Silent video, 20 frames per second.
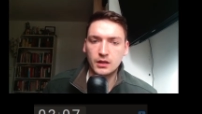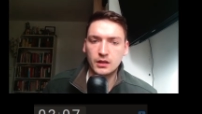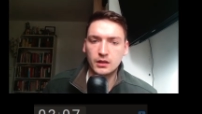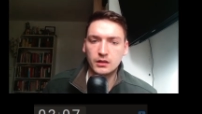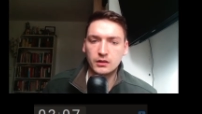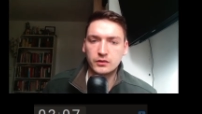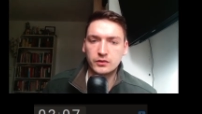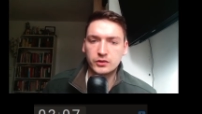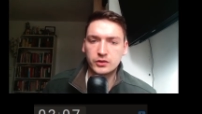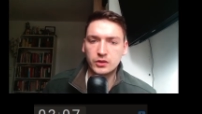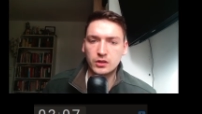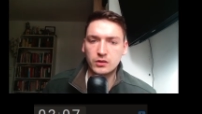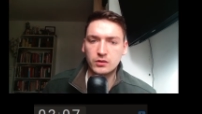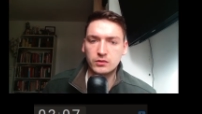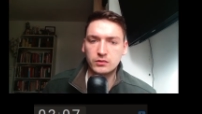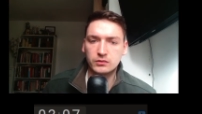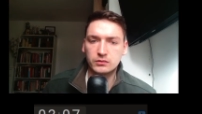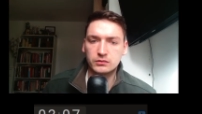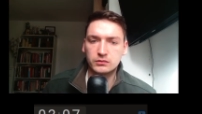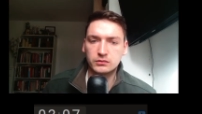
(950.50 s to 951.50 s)

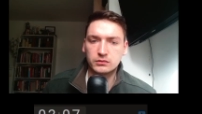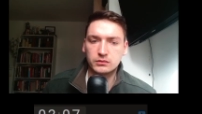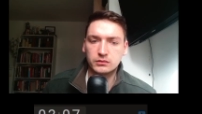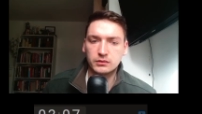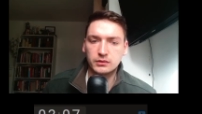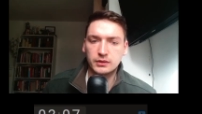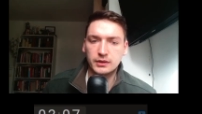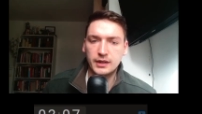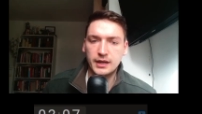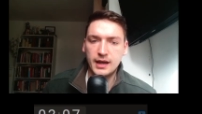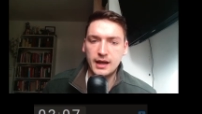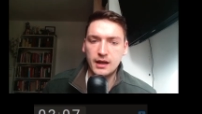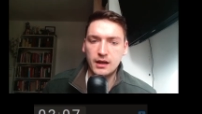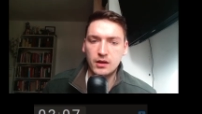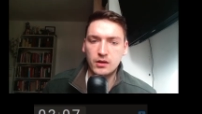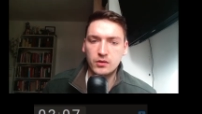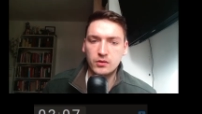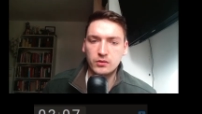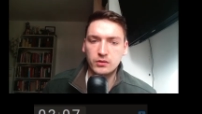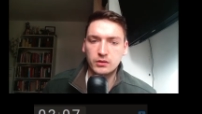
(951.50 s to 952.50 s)
So,
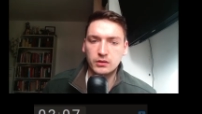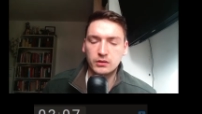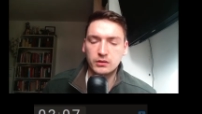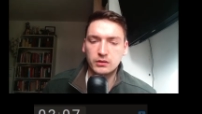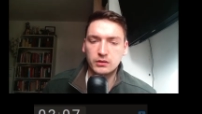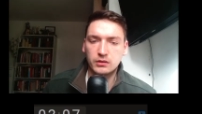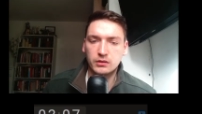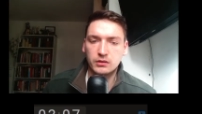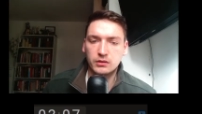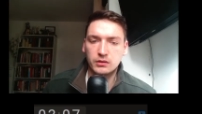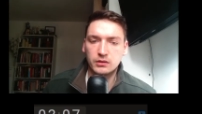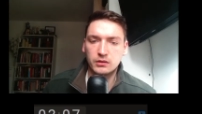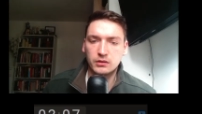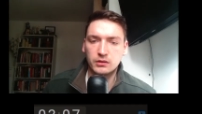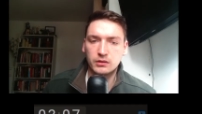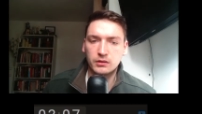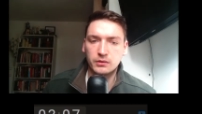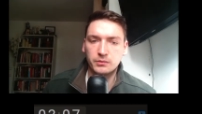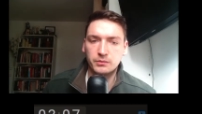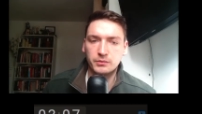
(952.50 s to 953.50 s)
now...
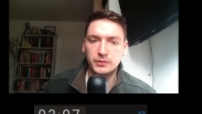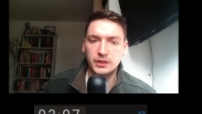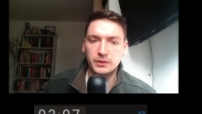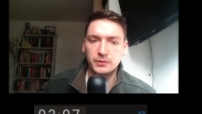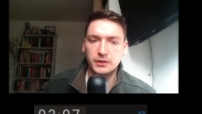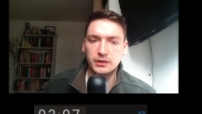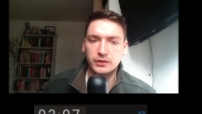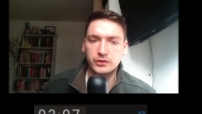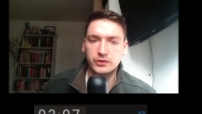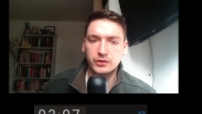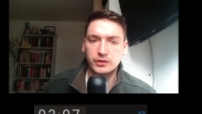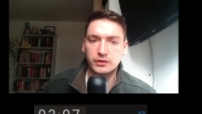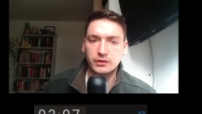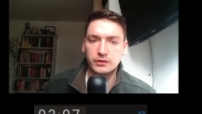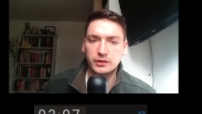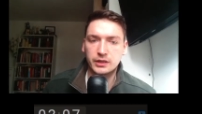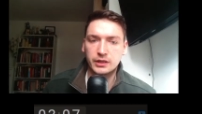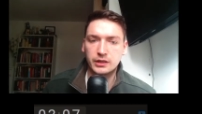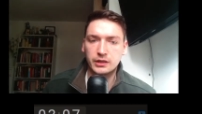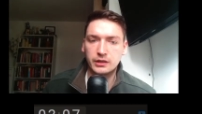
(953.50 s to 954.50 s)
Maybe I should go
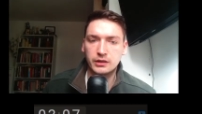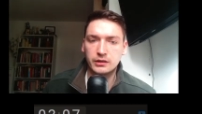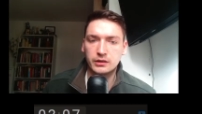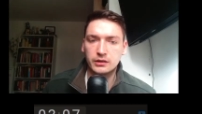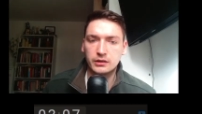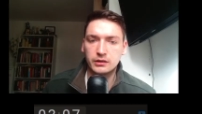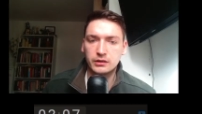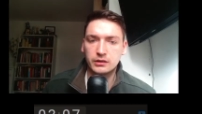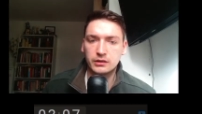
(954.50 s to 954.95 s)
here.